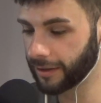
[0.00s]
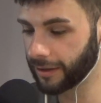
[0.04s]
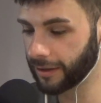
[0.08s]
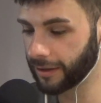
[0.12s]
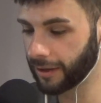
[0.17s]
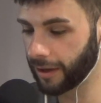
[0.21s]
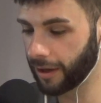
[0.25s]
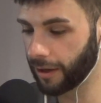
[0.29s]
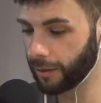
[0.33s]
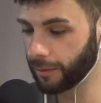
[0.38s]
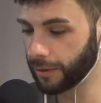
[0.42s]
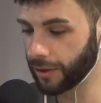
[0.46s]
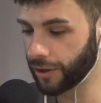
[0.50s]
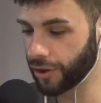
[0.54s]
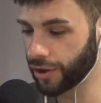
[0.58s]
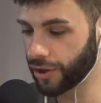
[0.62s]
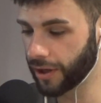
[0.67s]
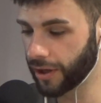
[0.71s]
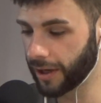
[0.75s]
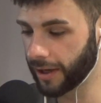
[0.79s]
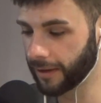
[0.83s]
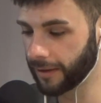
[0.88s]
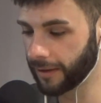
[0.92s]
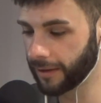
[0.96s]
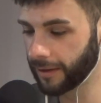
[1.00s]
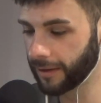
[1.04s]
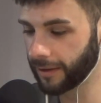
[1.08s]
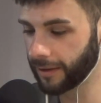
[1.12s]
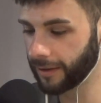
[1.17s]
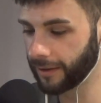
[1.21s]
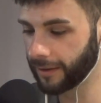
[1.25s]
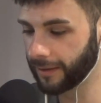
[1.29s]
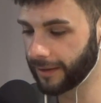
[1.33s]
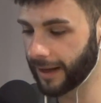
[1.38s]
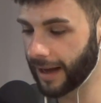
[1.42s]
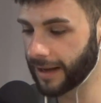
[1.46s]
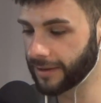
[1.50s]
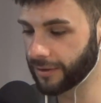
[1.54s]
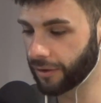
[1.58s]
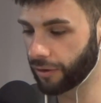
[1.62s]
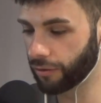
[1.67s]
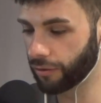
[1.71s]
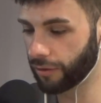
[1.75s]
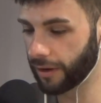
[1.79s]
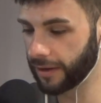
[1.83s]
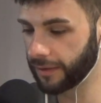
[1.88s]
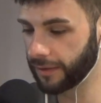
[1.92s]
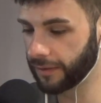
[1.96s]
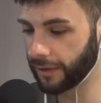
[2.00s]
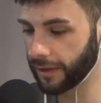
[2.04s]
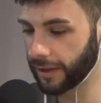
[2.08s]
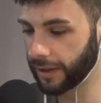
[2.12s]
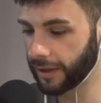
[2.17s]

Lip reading: Holy shit. That is a great fight.